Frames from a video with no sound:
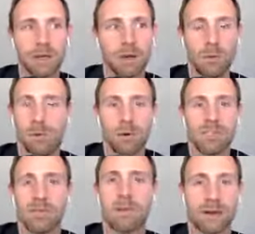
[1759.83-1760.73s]
what
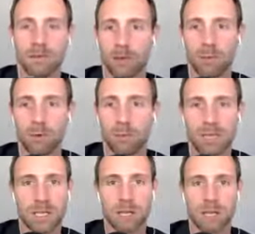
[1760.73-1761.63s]
do you love?
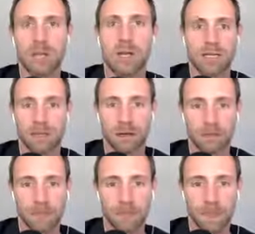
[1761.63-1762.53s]
What keeps you guys there?
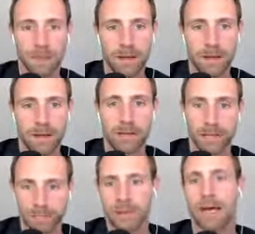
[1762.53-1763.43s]

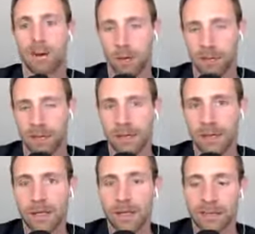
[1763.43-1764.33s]
do that whole
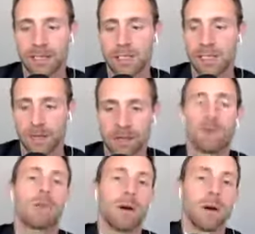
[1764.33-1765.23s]
thing. Then you say,
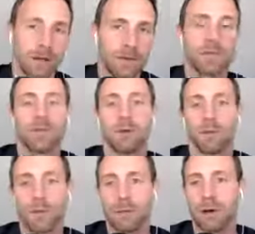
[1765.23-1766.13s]
then you go for
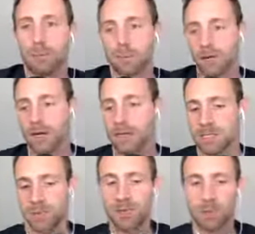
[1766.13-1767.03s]
the email.
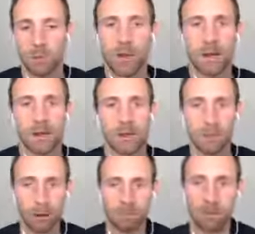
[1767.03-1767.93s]
So either way, the
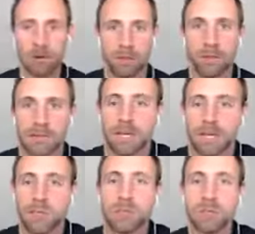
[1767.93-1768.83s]
point of both of those,
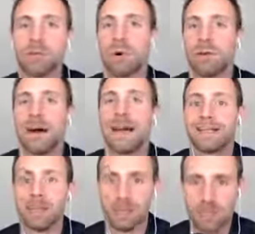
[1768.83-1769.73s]
like you would do more of a high
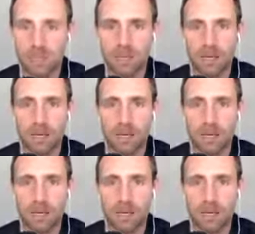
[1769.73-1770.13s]
touch,